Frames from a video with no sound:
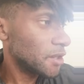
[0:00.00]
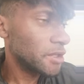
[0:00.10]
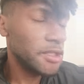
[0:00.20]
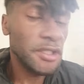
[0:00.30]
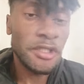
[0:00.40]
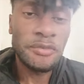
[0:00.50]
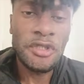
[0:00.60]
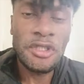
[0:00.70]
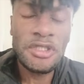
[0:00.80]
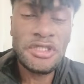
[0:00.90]
I gotta
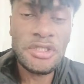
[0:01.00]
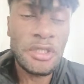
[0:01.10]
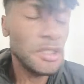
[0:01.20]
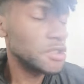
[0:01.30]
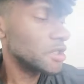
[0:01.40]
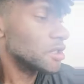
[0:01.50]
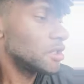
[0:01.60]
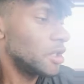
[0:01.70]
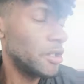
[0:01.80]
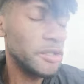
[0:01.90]
be honest guys, I
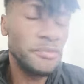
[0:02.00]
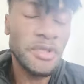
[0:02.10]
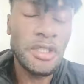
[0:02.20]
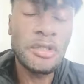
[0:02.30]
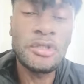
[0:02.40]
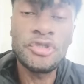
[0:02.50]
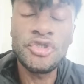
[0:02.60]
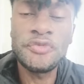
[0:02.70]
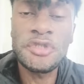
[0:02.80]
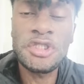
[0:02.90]
gotta be
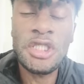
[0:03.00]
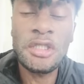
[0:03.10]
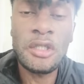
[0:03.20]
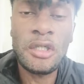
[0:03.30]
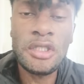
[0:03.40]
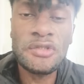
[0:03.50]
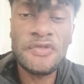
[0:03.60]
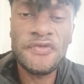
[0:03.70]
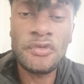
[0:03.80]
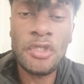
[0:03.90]
100%
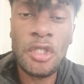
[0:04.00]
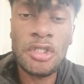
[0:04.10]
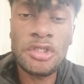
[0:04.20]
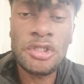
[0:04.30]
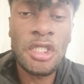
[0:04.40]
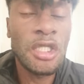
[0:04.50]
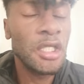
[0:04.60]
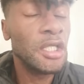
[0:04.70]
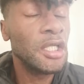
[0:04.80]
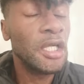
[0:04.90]
honest with you guys.
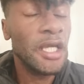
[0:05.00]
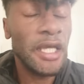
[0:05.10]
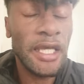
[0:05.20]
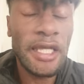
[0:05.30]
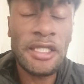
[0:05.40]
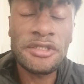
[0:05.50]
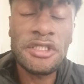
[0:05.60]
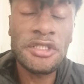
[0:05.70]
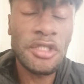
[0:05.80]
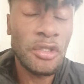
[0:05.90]
Hell
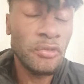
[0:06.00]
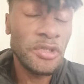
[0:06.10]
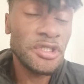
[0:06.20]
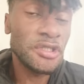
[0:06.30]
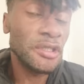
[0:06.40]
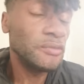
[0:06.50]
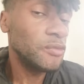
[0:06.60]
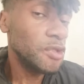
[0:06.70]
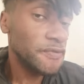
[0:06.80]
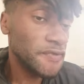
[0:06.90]
to the no, it's not
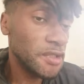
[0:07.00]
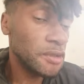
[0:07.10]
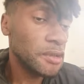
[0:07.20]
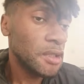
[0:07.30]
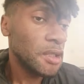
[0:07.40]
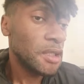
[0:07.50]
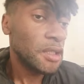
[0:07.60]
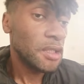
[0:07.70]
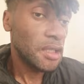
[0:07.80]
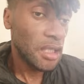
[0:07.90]
worth it.
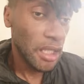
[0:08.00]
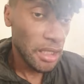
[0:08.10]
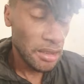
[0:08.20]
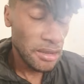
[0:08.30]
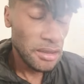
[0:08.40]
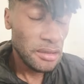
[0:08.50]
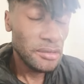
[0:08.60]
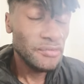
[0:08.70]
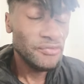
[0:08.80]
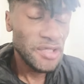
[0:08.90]
And
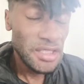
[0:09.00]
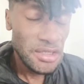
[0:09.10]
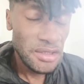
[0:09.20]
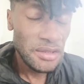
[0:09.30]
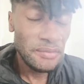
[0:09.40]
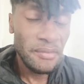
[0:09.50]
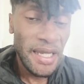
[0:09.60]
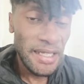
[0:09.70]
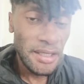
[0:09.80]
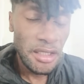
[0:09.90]
the reason
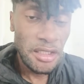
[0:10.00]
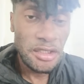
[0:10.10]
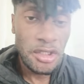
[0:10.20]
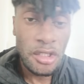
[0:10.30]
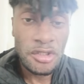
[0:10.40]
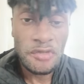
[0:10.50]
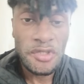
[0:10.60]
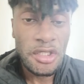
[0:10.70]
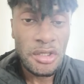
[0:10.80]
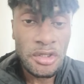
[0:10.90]
mainly is guys, is
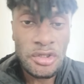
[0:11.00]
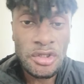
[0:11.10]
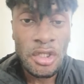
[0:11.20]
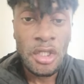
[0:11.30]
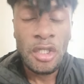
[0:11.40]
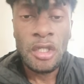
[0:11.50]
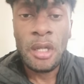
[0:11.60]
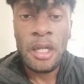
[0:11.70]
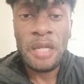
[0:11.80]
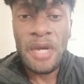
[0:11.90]
because
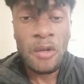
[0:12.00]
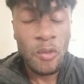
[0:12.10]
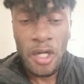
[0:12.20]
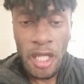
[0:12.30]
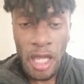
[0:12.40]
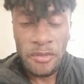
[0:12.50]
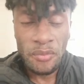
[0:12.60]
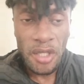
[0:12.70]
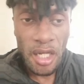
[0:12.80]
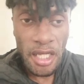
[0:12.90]
no matter what game
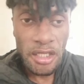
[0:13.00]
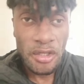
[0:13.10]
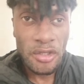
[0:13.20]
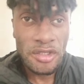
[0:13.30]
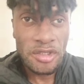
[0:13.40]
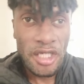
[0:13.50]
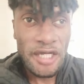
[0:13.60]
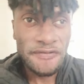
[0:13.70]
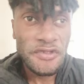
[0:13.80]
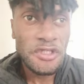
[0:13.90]
you play guys,
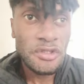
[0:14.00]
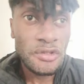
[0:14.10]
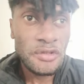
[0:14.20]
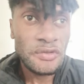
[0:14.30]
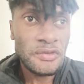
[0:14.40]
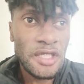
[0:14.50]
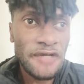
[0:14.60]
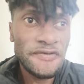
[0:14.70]
after you're